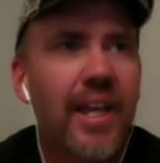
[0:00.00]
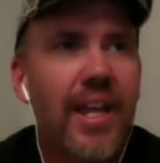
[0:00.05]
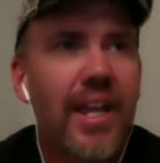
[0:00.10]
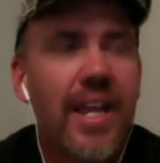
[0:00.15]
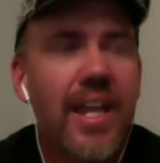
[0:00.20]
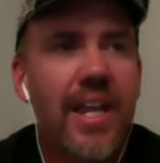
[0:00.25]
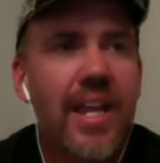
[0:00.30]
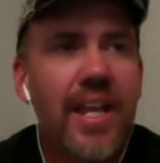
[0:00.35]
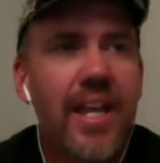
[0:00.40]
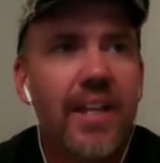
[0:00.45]

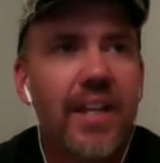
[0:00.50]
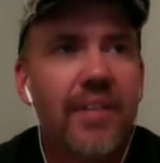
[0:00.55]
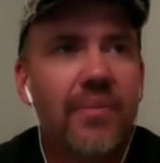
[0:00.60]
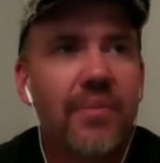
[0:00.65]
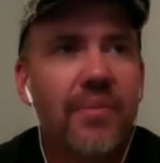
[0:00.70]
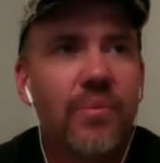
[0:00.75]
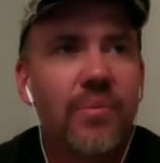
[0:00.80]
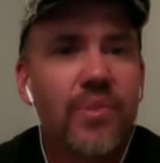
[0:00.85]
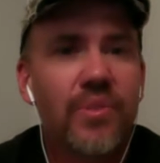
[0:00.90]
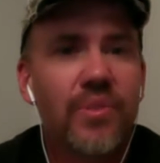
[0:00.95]

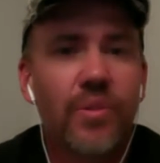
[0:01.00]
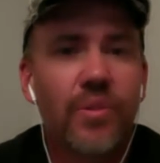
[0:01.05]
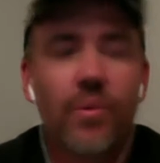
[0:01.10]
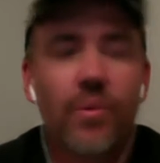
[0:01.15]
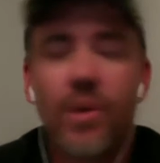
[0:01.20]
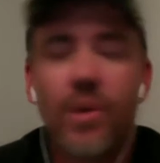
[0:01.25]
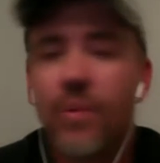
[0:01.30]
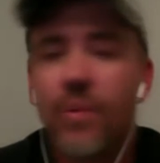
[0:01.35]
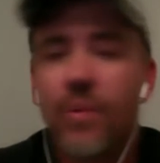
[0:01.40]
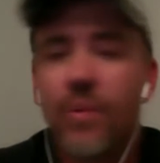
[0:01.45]
And so
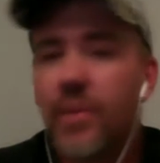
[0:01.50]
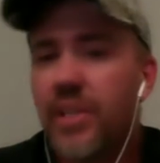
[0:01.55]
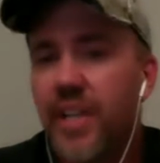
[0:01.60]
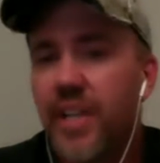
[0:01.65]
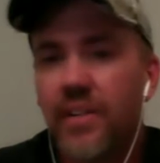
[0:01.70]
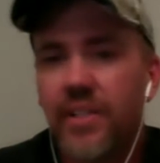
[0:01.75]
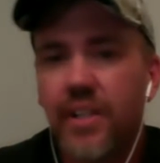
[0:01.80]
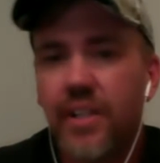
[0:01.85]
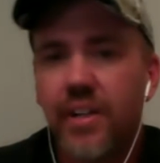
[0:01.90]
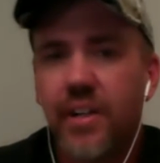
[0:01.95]
we went
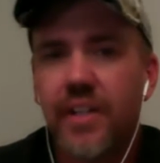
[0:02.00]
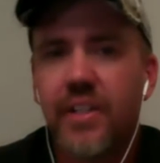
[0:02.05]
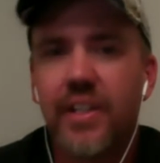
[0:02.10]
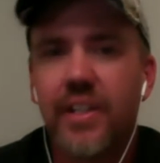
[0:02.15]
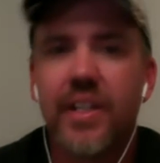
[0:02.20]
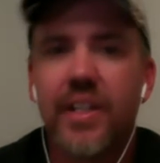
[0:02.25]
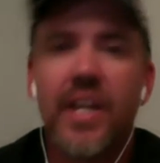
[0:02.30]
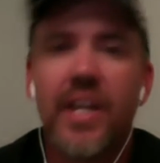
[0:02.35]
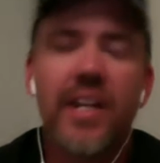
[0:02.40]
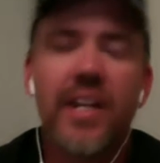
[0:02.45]
down there,
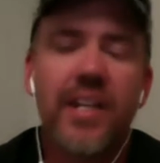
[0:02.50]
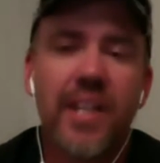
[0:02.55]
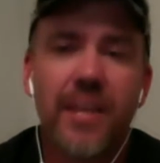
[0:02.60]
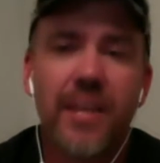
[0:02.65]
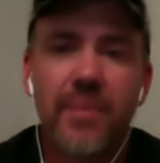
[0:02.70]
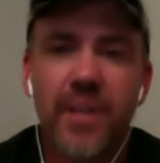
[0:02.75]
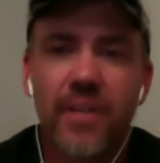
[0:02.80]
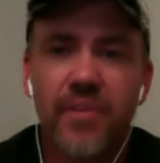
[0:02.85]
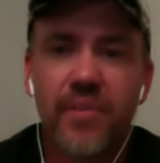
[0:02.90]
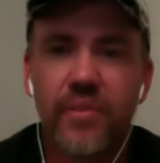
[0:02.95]
and Eddie
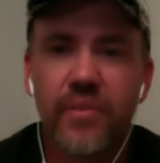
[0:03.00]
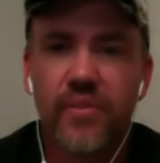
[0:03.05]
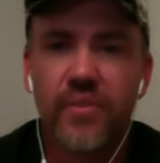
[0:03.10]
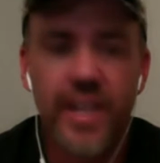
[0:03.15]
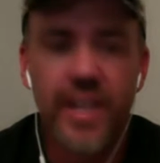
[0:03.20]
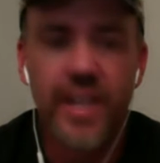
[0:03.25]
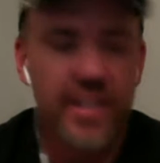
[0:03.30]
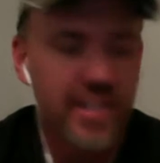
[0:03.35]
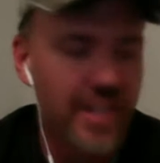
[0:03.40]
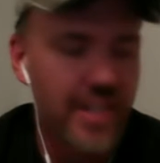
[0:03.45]
came down from
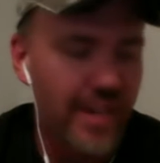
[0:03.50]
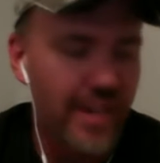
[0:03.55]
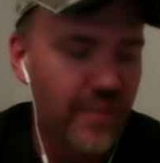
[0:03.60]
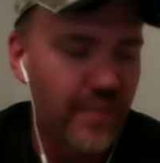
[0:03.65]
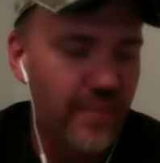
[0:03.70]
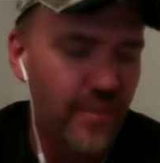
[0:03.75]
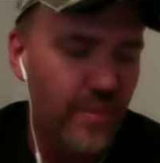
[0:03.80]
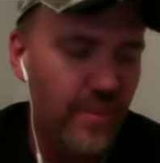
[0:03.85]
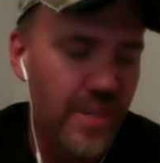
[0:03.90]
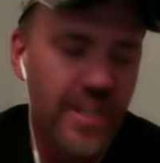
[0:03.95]
Flagstaff for
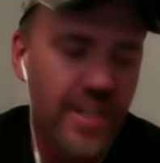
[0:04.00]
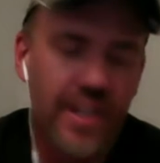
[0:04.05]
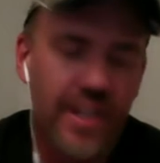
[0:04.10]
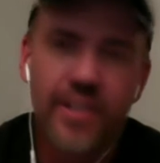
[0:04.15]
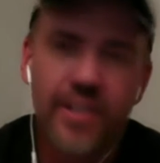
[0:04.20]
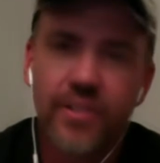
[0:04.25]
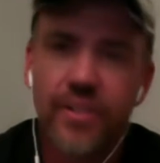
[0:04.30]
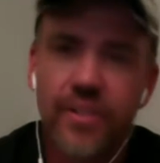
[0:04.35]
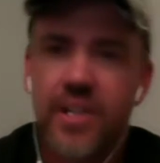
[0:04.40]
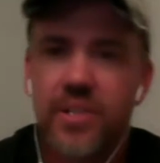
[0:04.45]
the
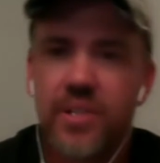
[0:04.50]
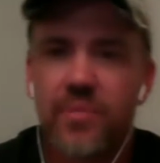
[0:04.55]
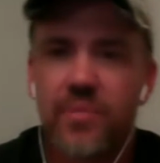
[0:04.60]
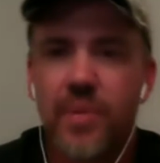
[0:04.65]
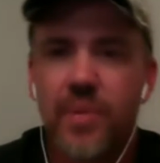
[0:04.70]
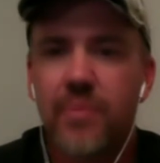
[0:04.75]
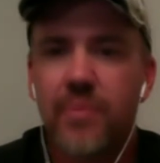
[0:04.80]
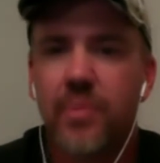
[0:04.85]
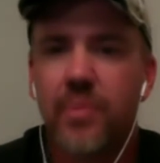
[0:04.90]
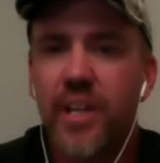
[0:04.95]
weekend, crashed at
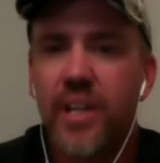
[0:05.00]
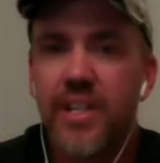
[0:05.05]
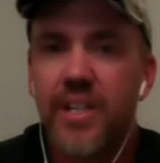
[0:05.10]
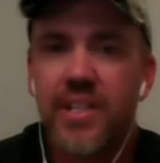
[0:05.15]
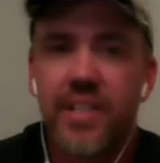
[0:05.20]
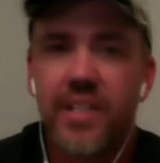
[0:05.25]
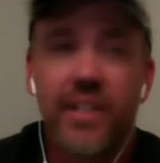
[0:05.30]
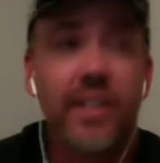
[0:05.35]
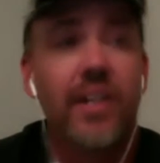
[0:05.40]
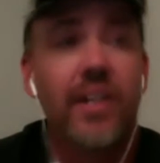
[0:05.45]
my
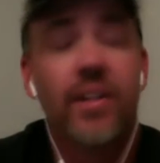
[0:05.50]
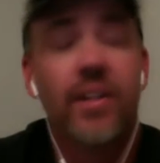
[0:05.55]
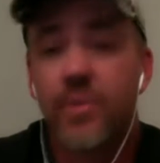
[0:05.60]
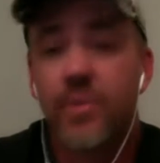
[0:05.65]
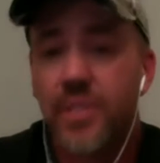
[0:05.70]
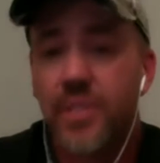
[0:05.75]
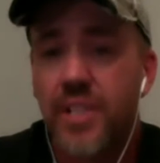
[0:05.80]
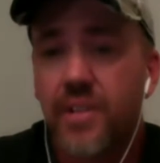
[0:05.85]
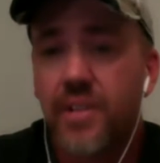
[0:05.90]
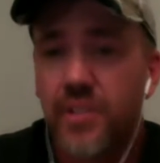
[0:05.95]
place. It literally
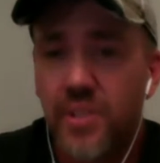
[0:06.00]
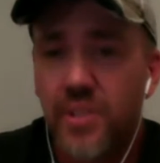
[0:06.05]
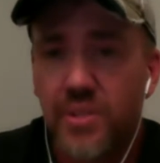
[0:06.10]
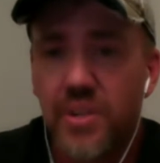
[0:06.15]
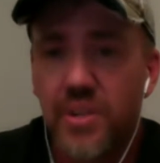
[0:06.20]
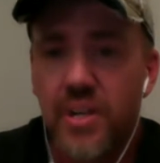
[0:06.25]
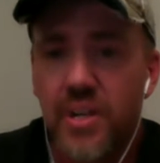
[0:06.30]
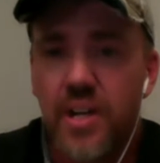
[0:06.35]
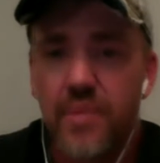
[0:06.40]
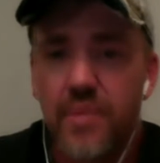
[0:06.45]
was down the
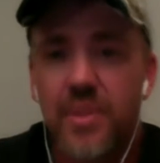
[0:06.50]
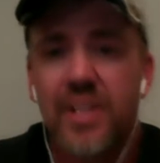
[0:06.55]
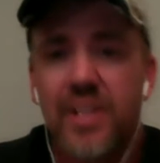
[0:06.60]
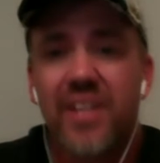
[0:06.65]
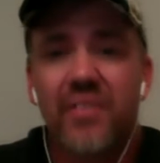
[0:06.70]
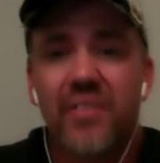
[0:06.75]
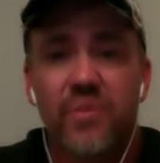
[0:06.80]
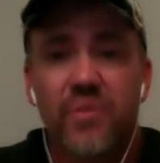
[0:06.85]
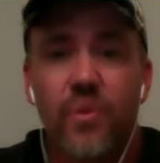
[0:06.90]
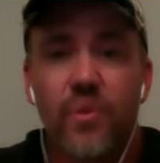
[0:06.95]
street. I mean, like
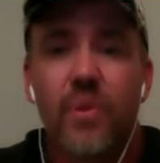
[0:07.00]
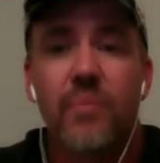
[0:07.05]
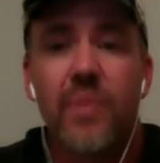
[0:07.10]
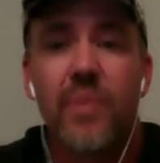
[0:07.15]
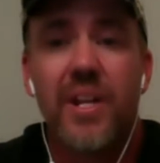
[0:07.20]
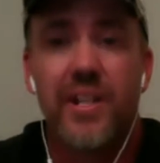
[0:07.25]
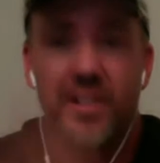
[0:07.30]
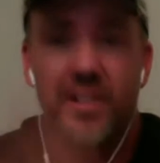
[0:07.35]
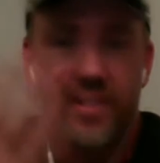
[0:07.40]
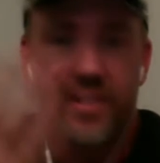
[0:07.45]

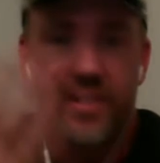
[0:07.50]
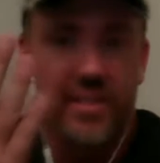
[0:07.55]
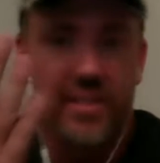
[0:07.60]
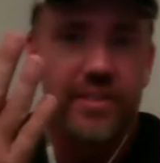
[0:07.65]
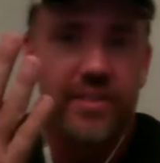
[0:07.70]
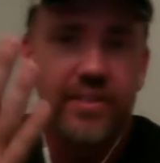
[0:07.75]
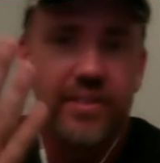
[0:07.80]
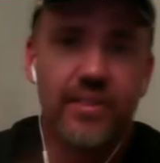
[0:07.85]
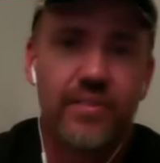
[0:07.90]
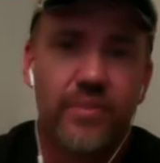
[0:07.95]

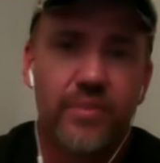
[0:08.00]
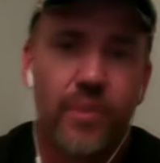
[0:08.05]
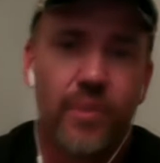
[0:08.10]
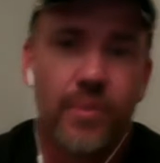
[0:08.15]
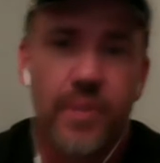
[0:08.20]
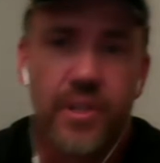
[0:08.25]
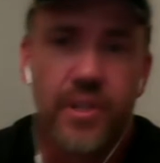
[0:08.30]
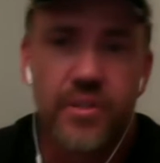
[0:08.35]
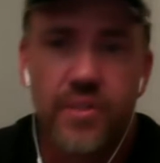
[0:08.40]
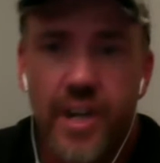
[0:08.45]

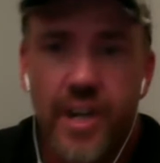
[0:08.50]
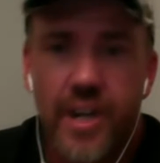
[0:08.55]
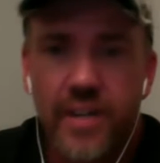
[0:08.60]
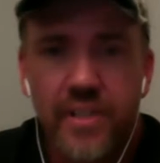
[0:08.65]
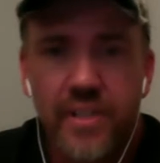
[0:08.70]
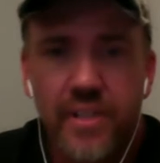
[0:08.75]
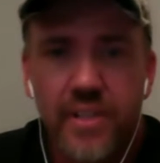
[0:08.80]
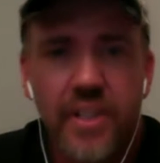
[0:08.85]
4-minute drive.